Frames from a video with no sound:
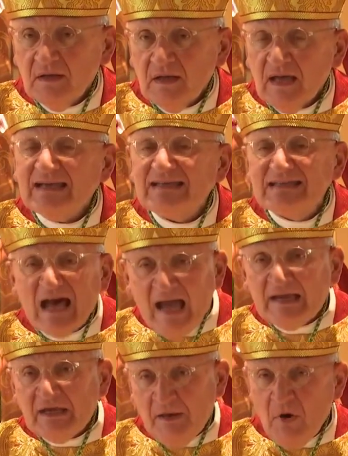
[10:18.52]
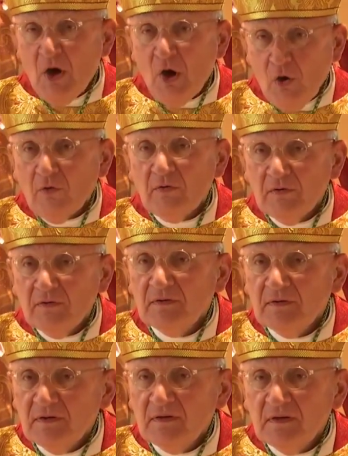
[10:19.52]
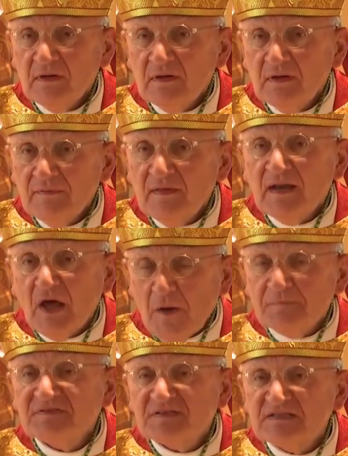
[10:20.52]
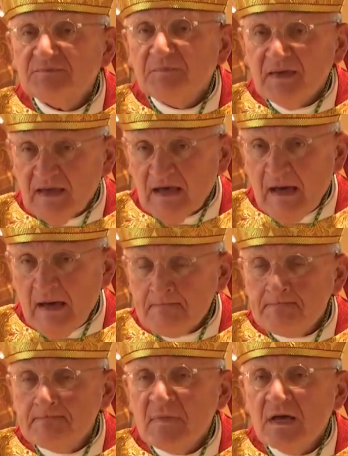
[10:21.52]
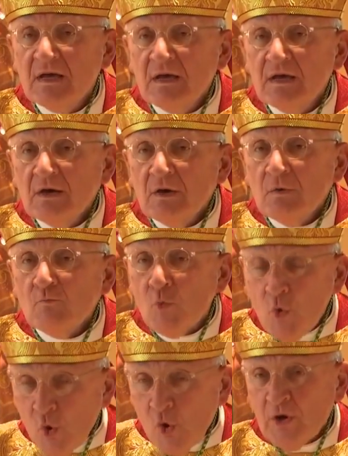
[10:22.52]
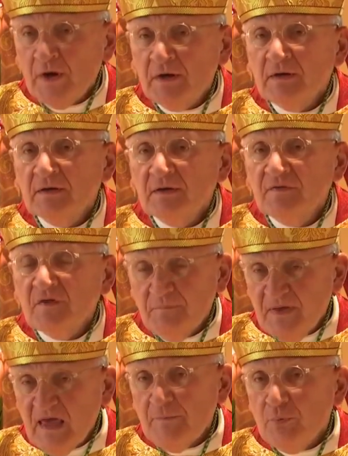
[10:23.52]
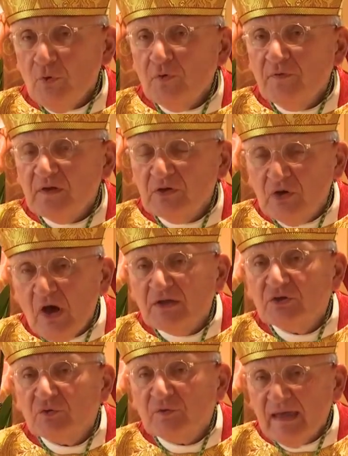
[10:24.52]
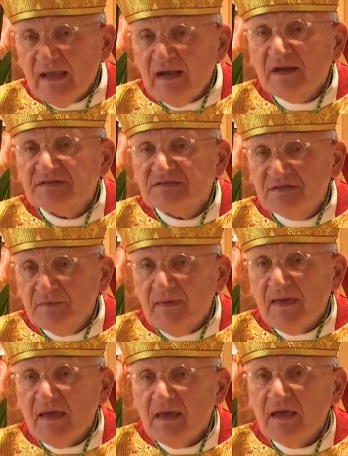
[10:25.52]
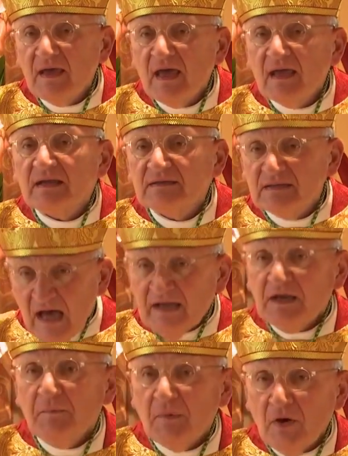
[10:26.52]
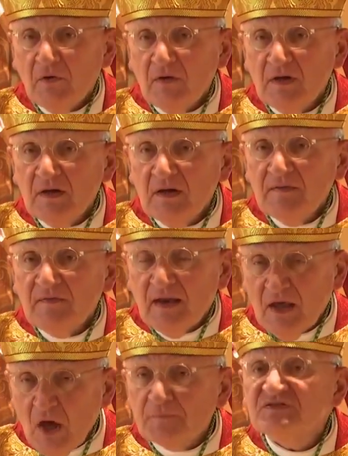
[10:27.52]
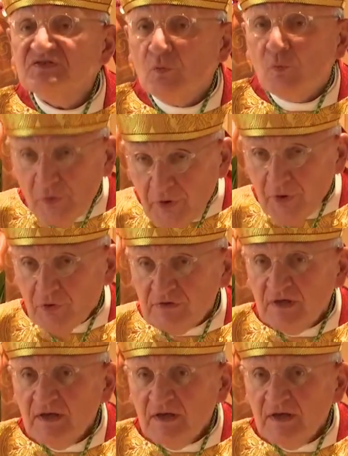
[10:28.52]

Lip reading: a dynamo that helps us become more the people that God created us to be, and a dynamo that helps the world